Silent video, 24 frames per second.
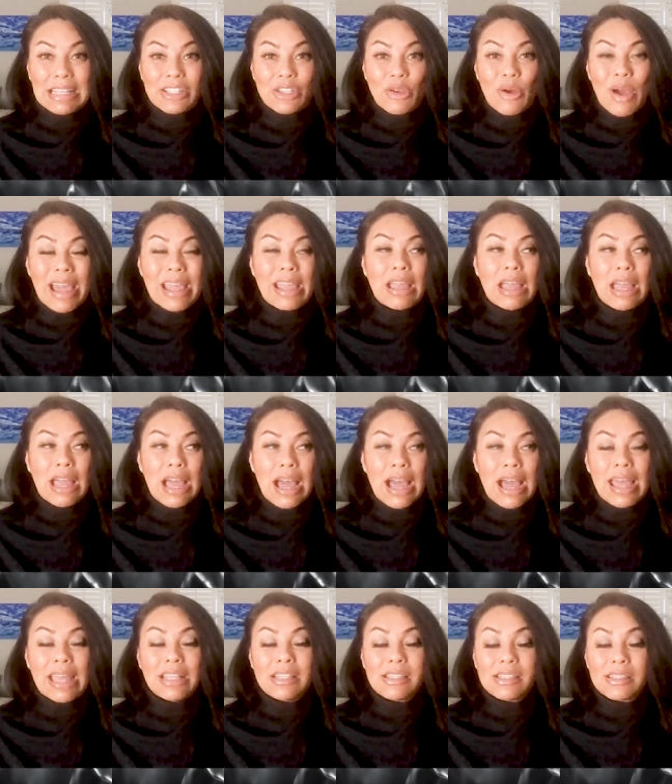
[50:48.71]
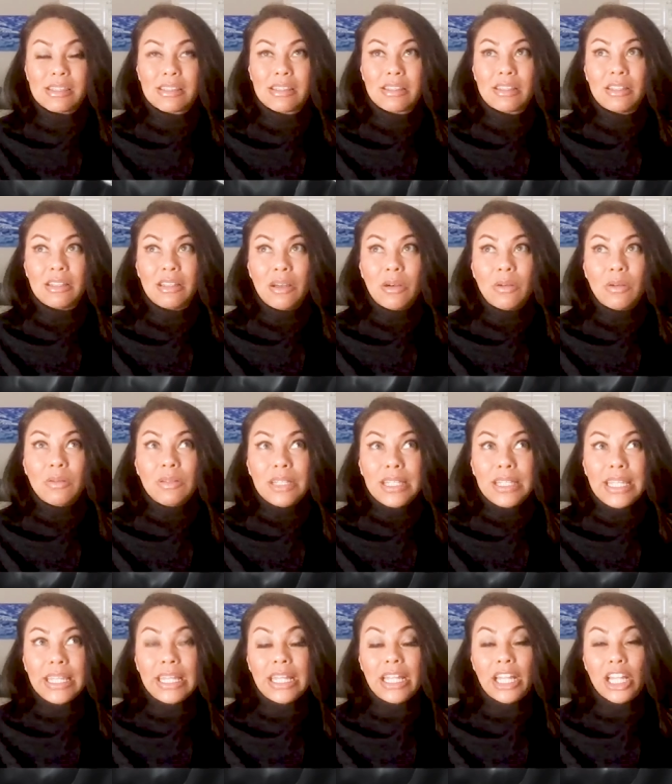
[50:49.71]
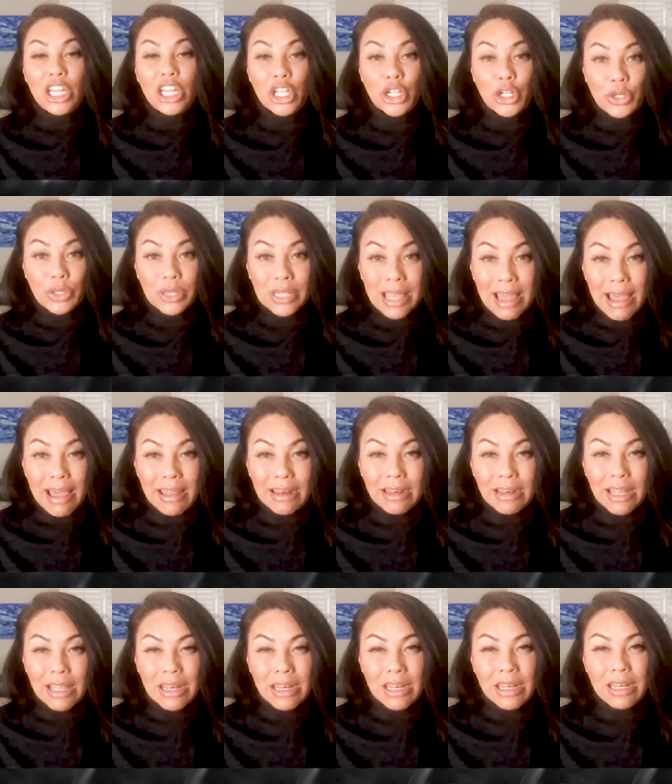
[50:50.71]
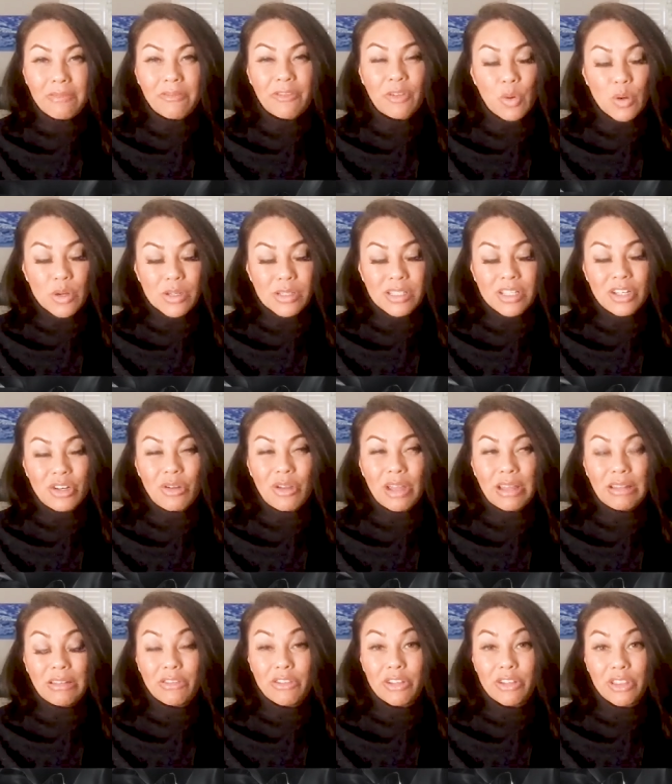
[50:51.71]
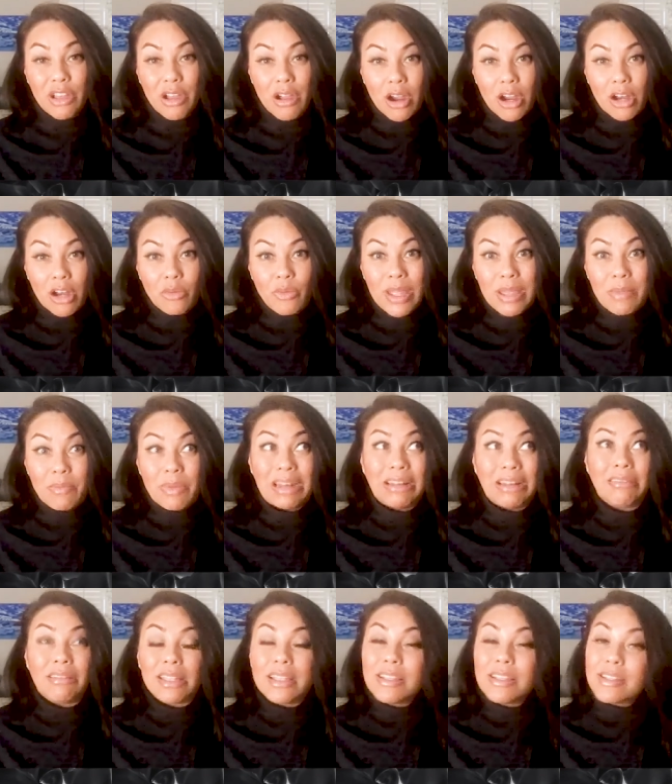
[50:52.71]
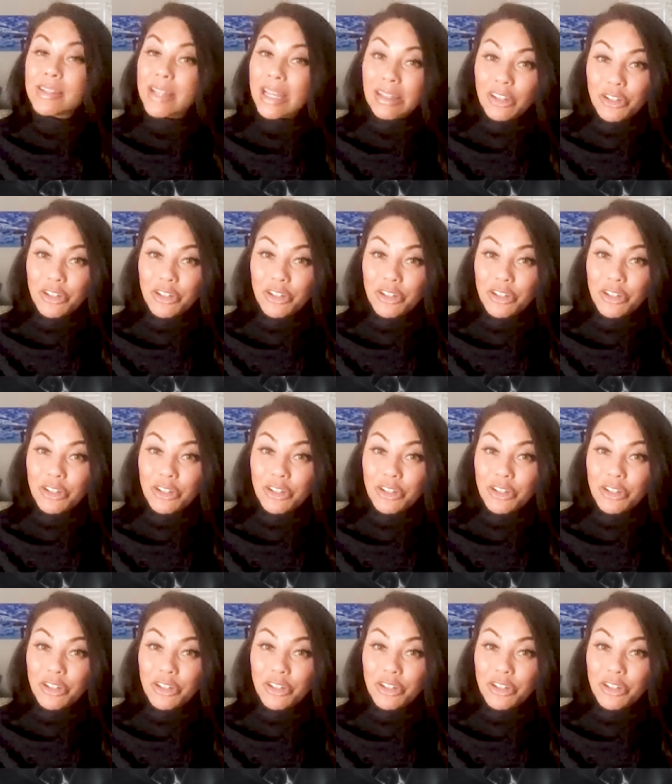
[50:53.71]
so I I slowly learned that. And then of course, you know, I learned it the hard way, but at least I